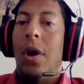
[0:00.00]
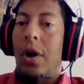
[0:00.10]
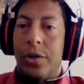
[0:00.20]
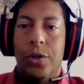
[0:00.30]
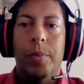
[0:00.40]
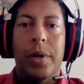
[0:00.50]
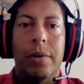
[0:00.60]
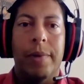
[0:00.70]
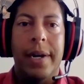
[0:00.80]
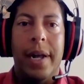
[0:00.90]
are super good
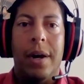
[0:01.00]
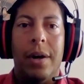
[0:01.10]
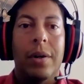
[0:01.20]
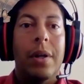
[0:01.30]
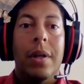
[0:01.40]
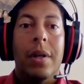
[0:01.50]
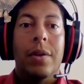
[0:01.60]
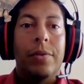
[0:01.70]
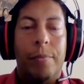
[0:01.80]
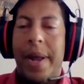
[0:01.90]
right now.
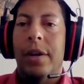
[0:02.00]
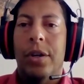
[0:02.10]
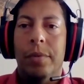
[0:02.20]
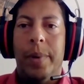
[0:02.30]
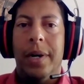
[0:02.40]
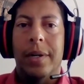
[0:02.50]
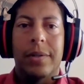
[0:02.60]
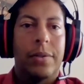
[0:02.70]
They're making good bugs.